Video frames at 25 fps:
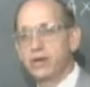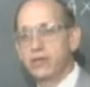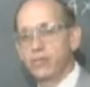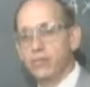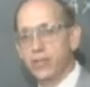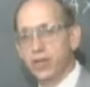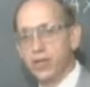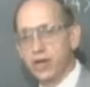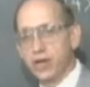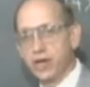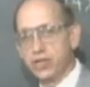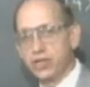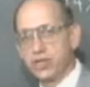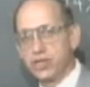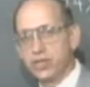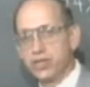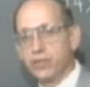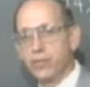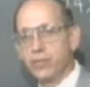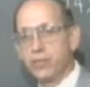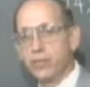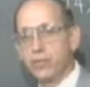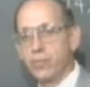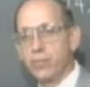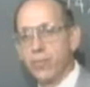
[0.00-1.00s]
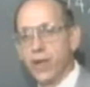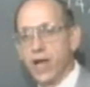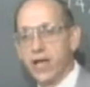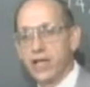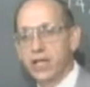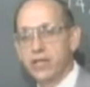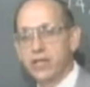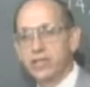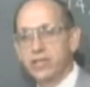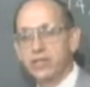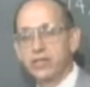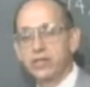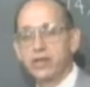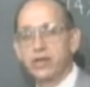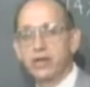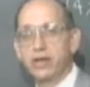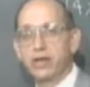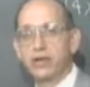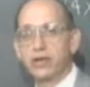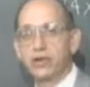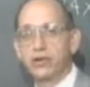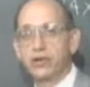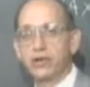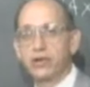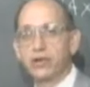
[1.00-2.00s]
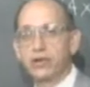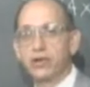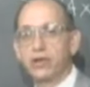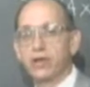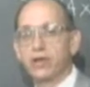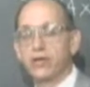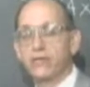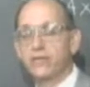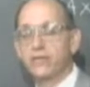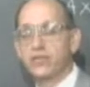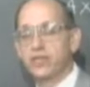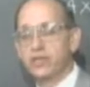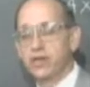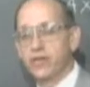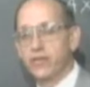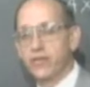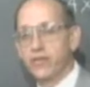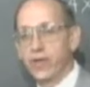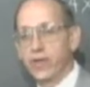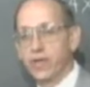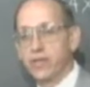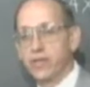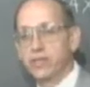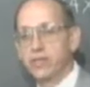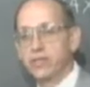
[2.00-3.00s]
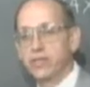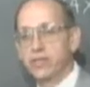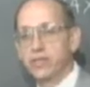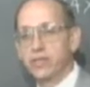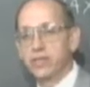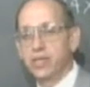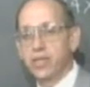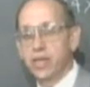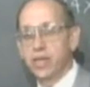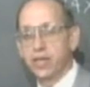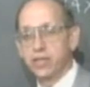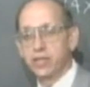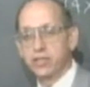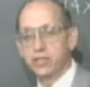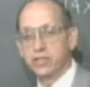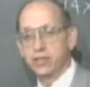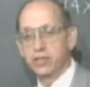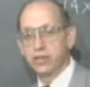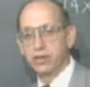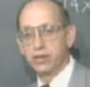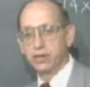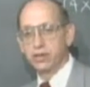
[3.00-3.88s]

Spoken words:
plus or minus the integral of g of x dx.